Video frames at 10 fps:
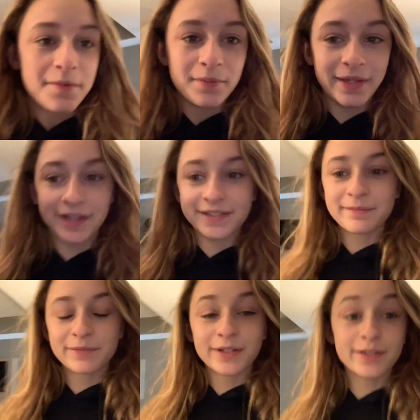We got
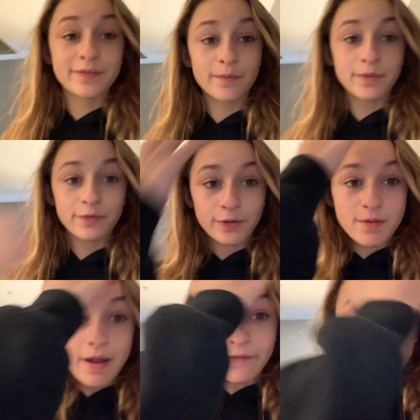some goods from the free
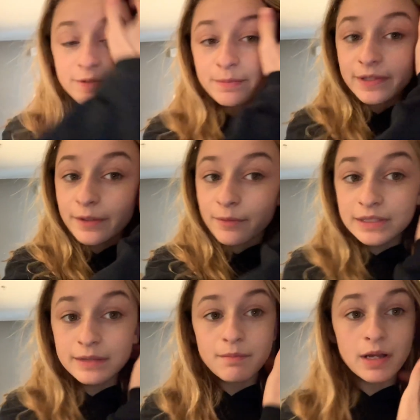breakfast, but there
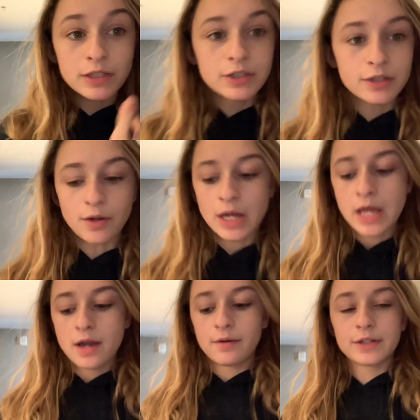wasn't much, so
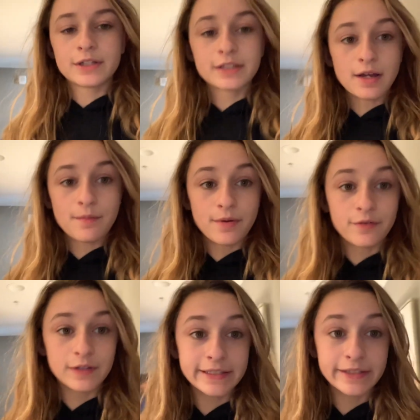we just got
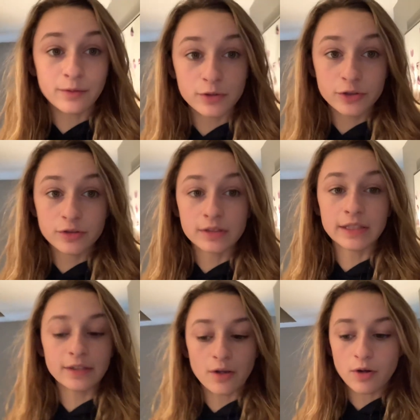muffins and orange juice
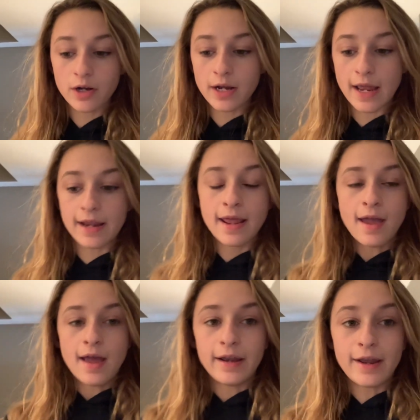and yogurt, and
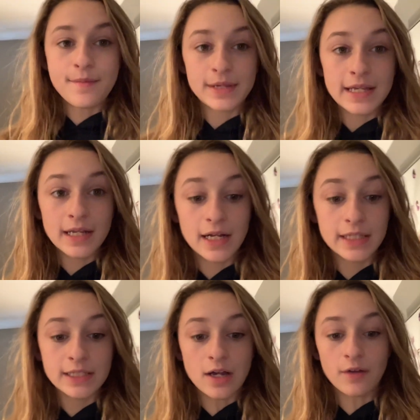now I'm making
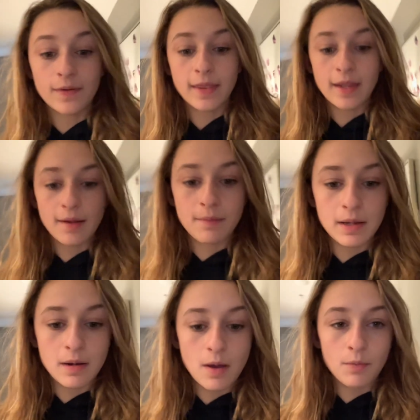iced coffee that I
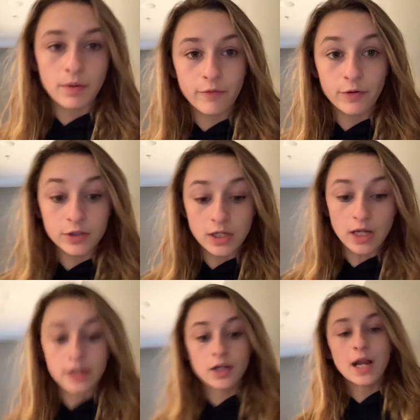made when I first got
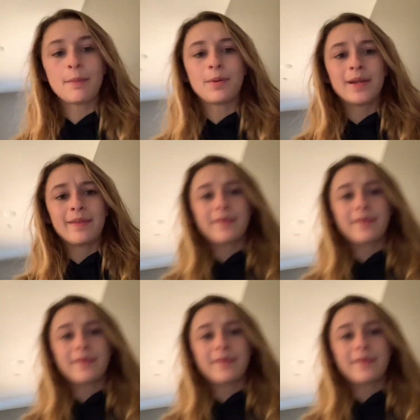here. I put it in the